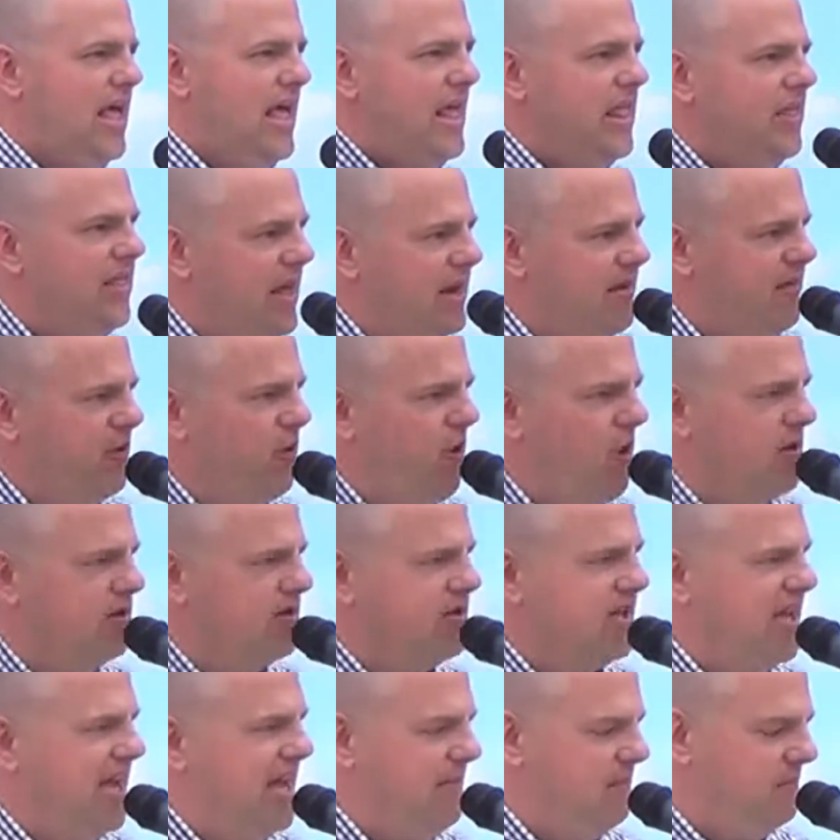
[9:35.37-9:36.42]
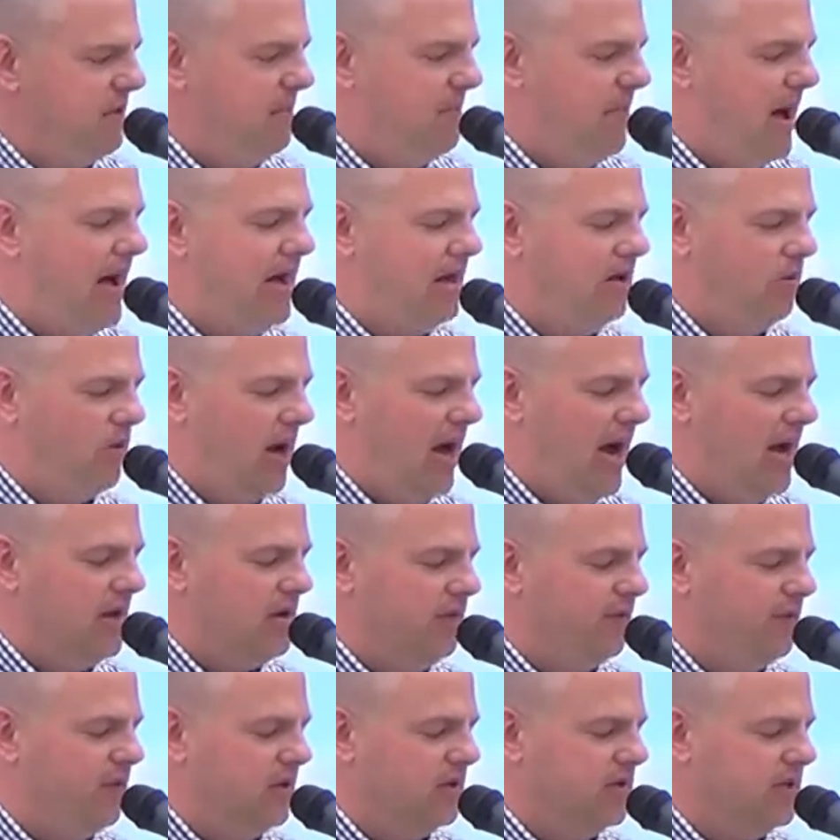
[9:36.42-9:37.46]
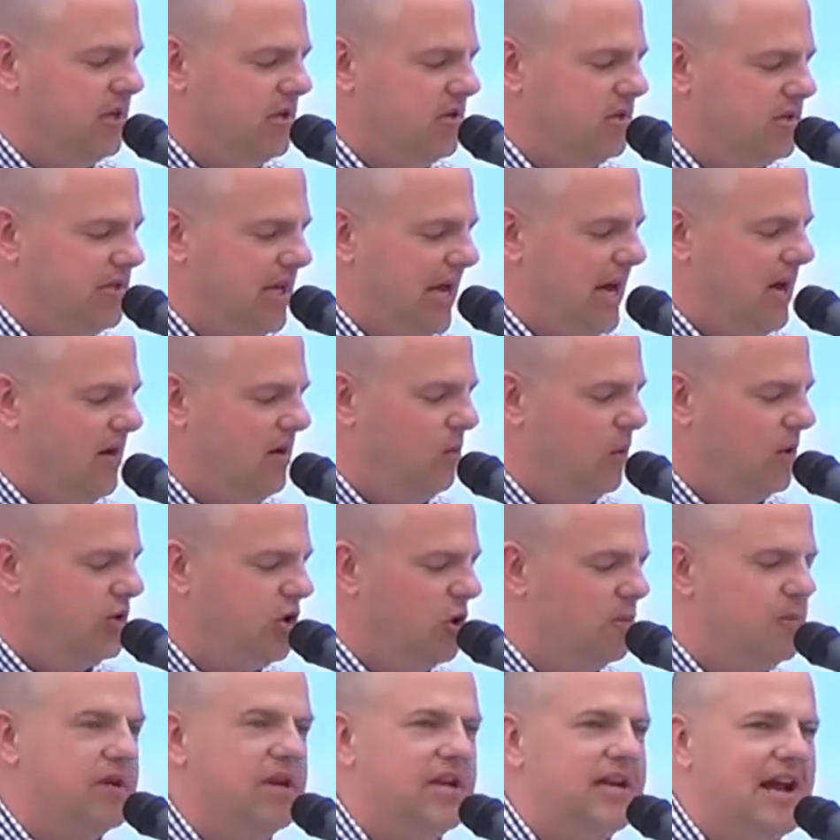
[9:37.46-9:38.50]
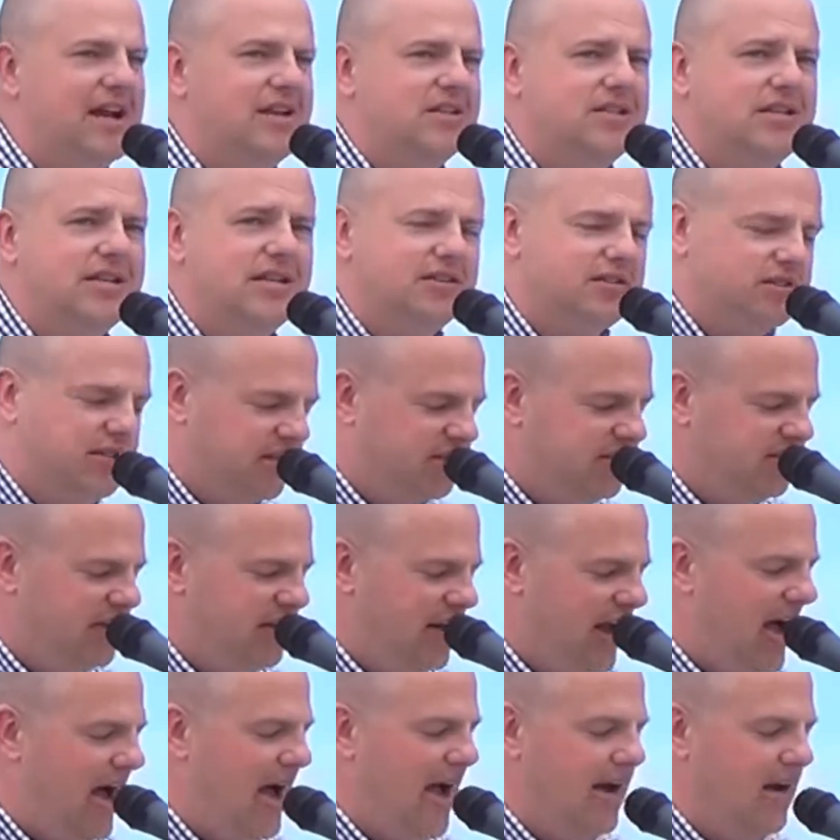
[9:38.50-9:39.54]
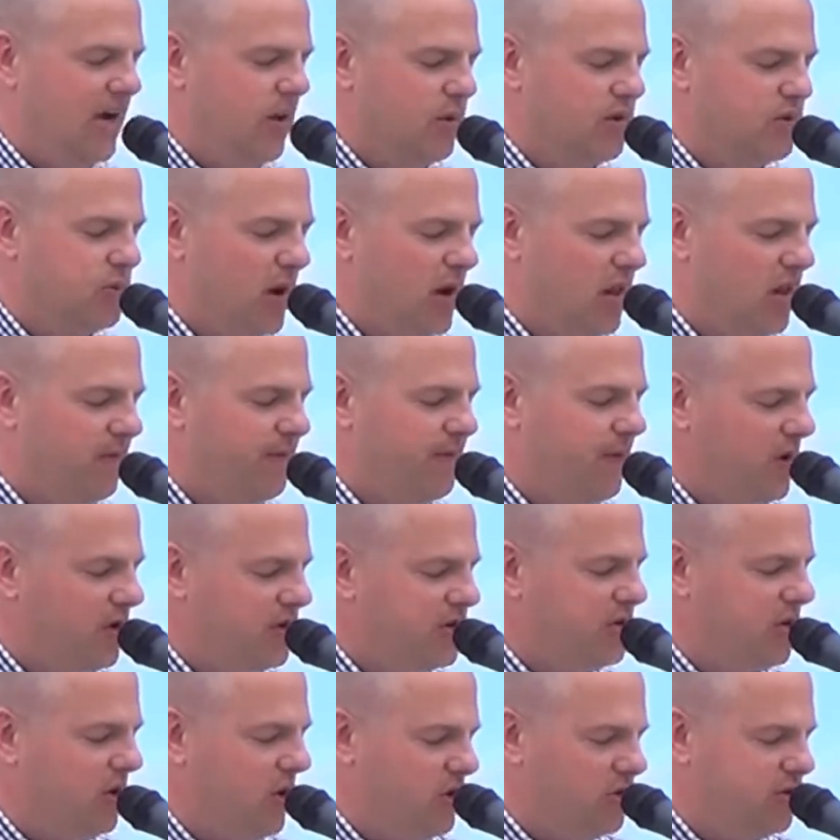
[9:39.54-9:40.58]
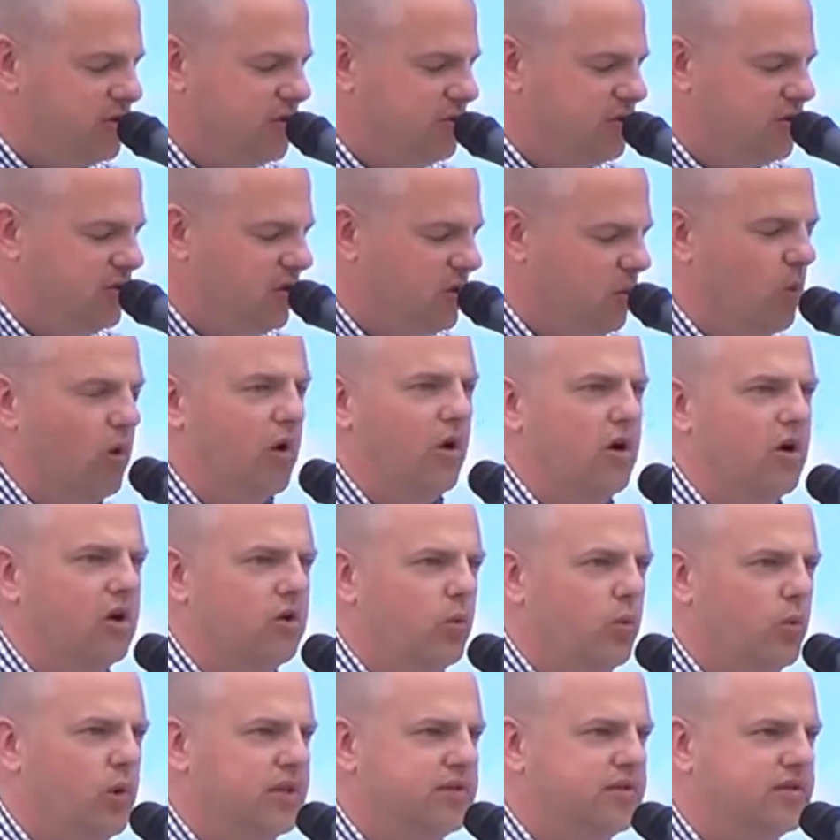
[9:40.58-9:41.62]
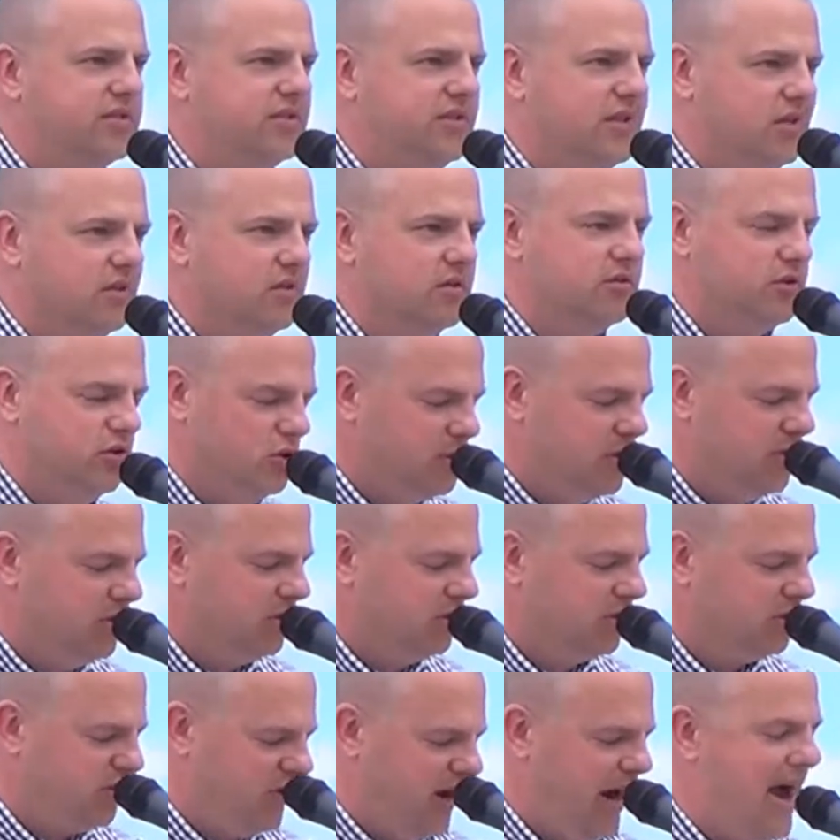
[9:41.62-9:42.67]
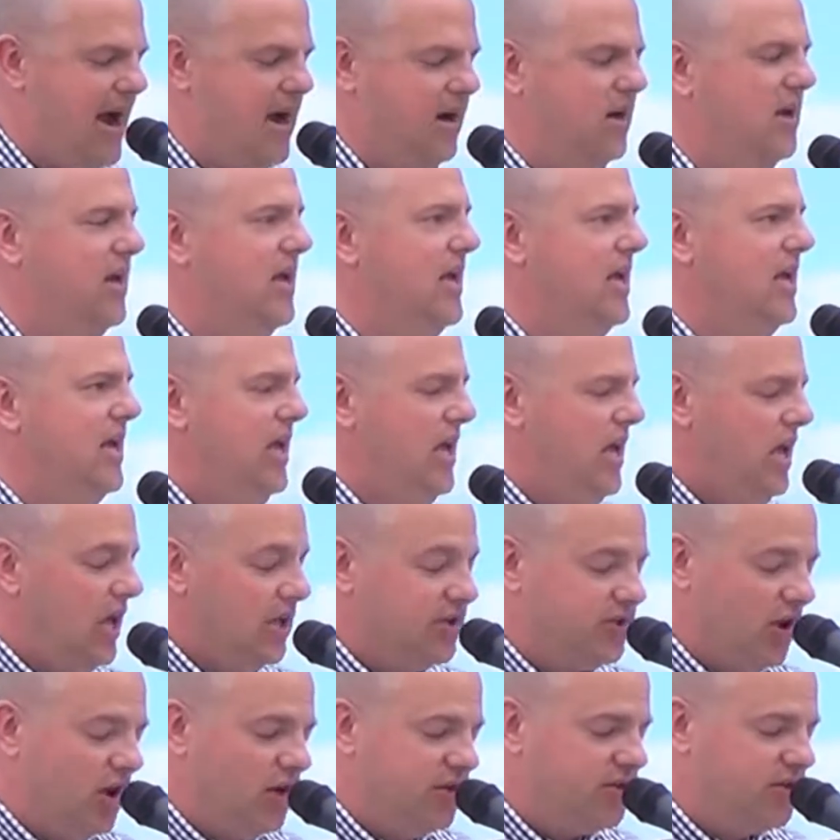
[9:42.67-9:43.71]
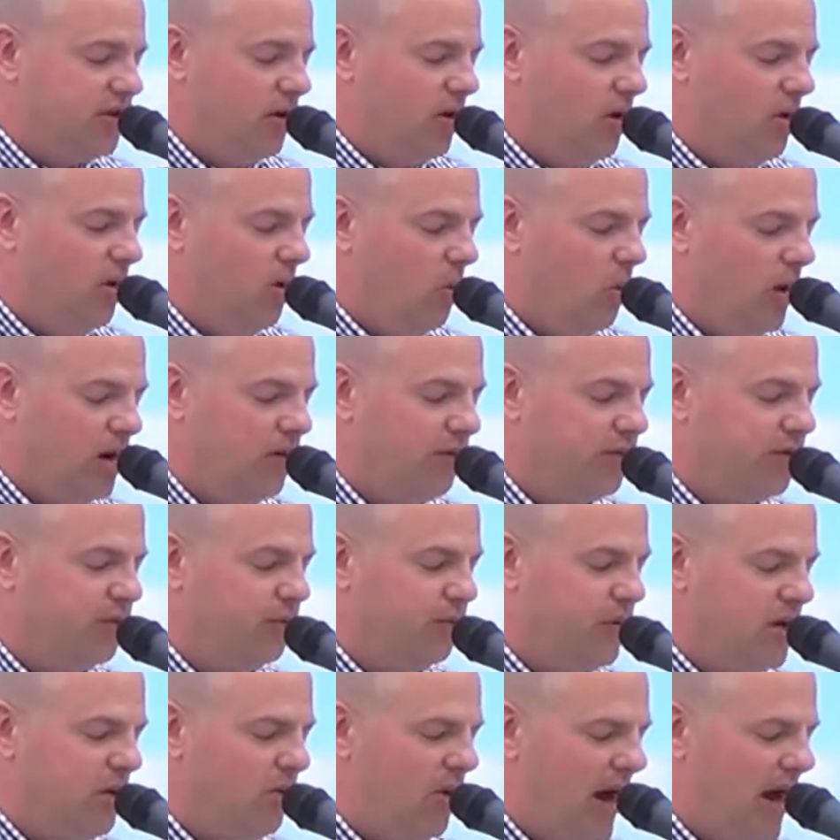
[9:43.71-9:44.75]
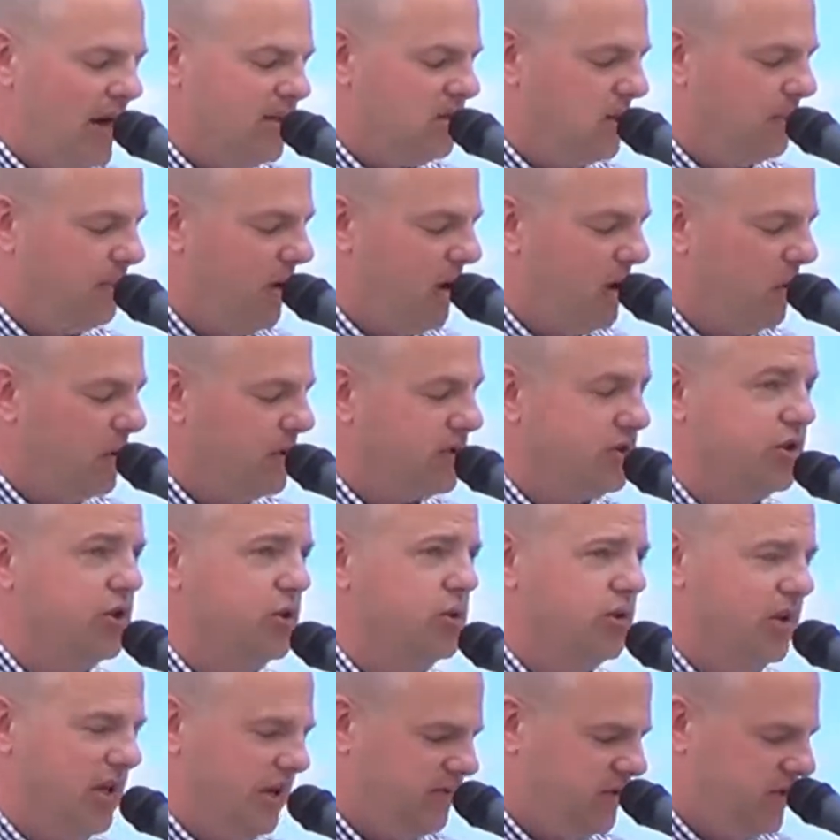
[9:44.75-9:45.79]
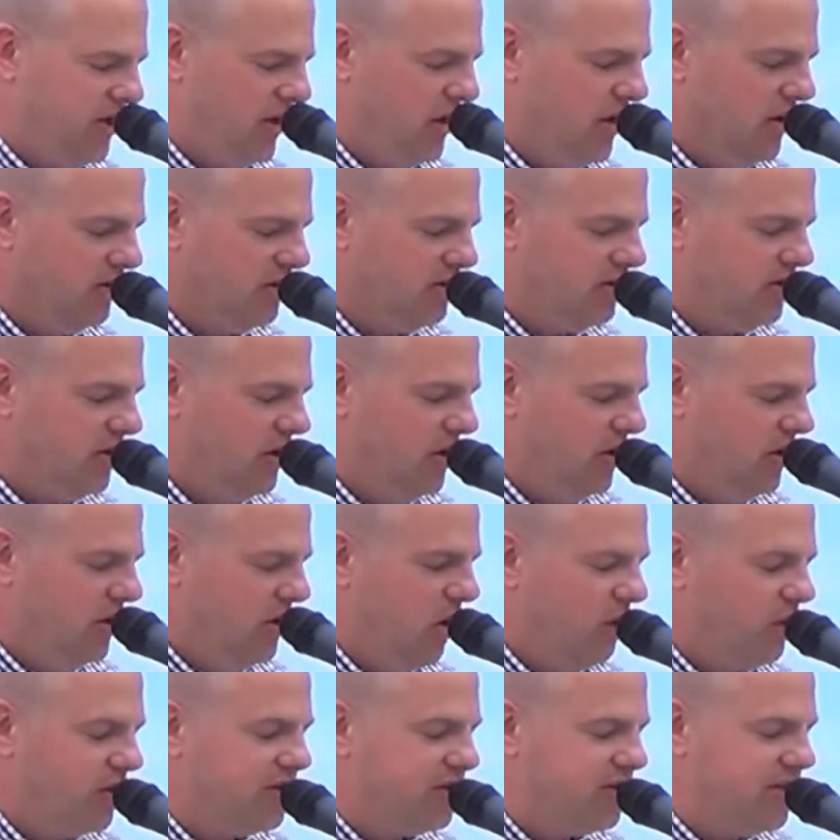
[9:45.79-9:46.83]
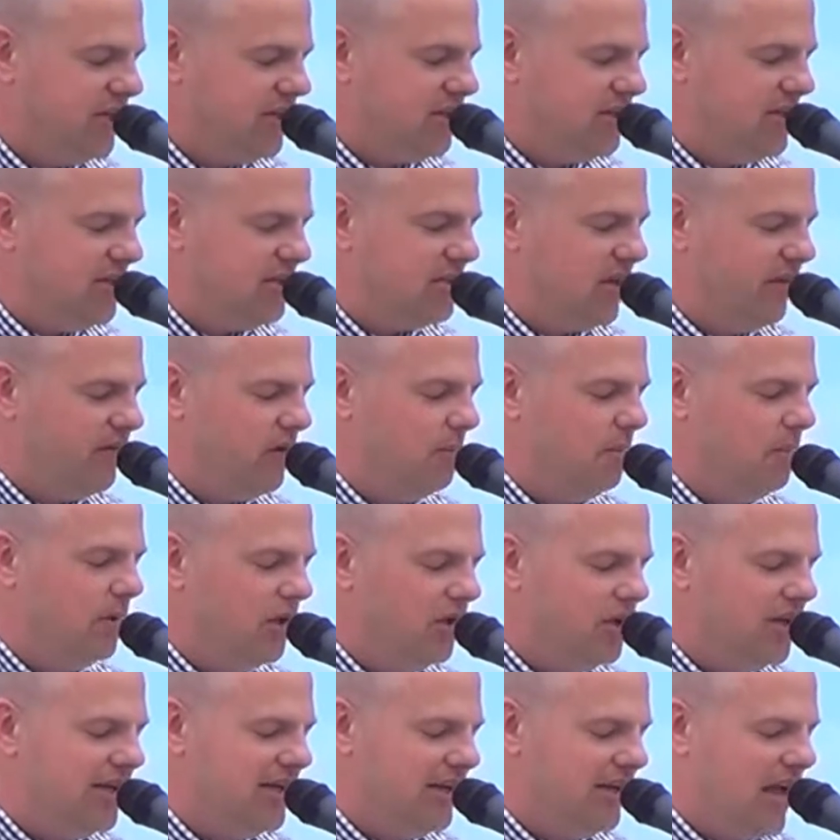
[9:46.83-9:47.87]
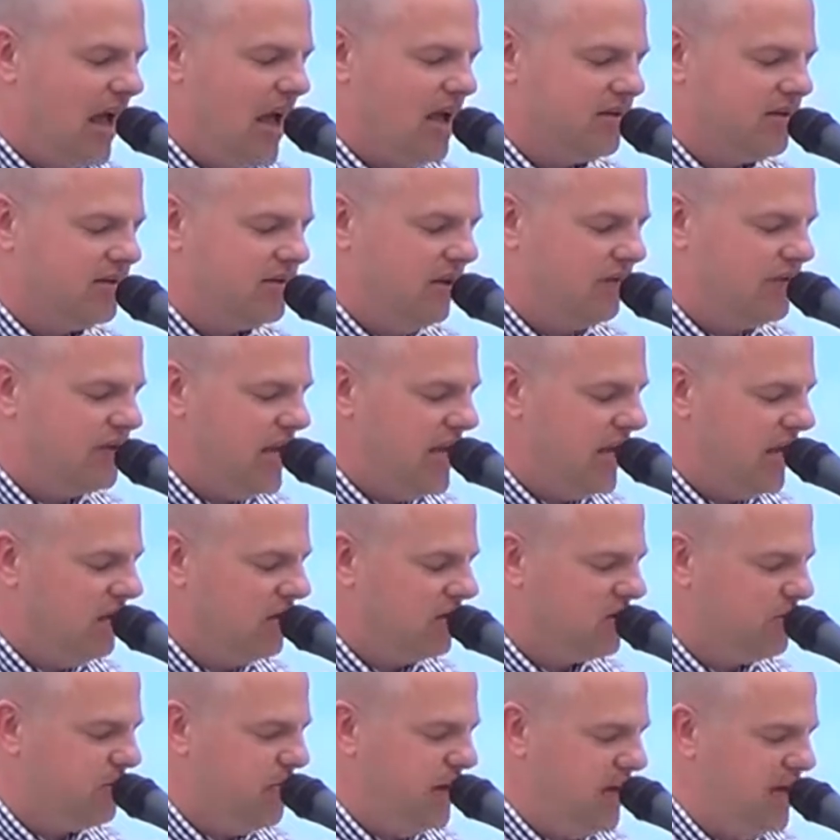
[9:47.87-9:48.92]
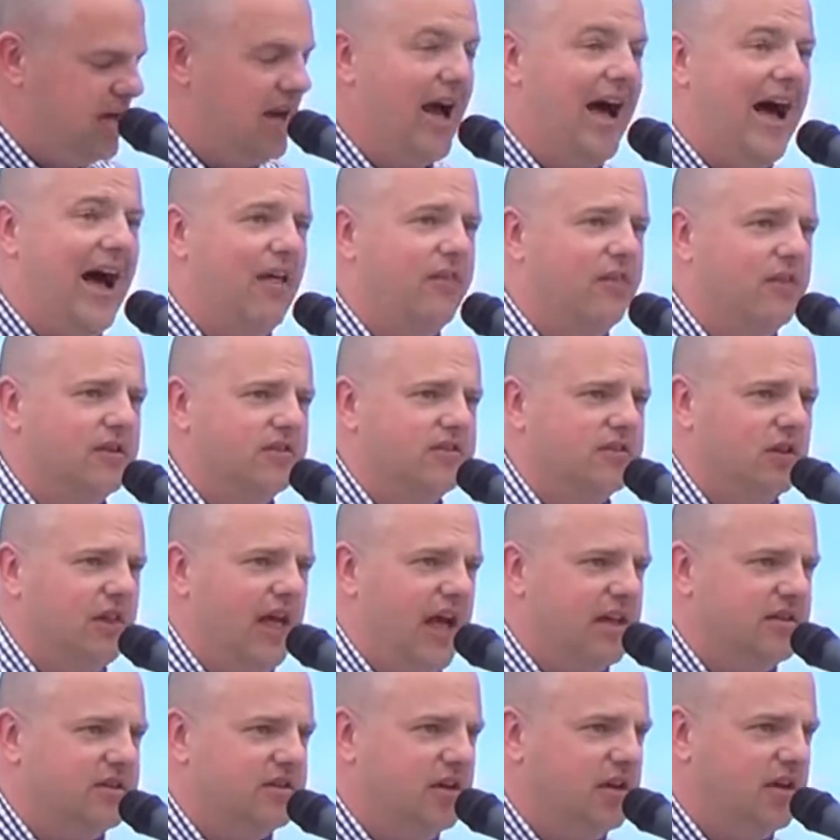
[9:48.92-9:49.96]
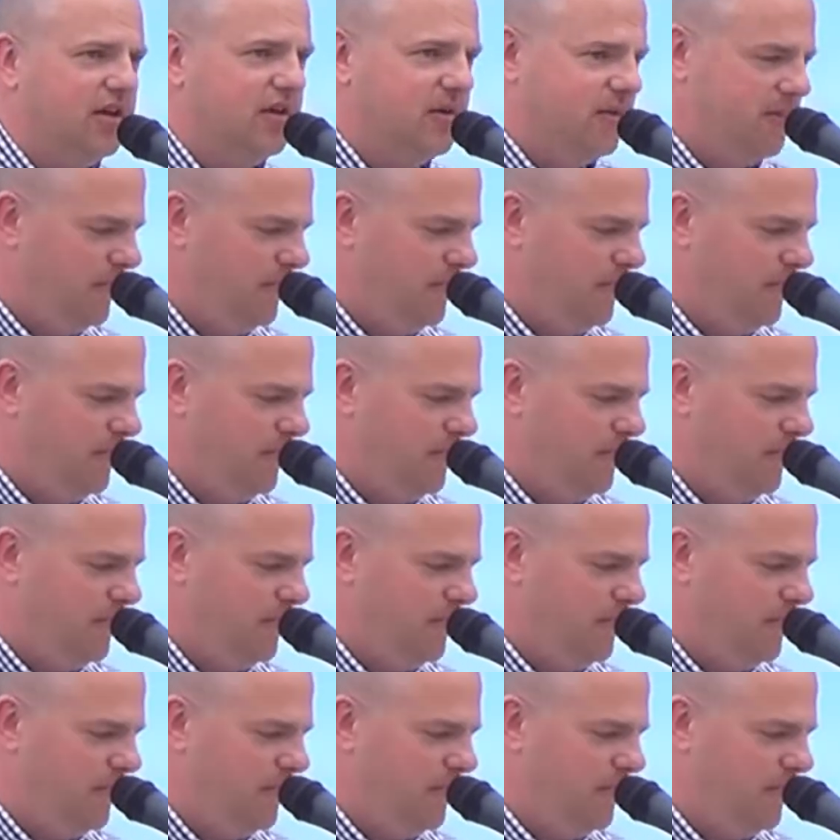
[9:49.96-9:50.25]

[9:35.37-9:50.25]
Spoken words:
Then, of course, came the Mine Ride in Frontier Town, which opened in 1969. It was one of the first coasters in the world with steel tubular track. It's also one of 3 rides at the park with 2 lift hills. Over 67 million guests have taken a spin on this classic.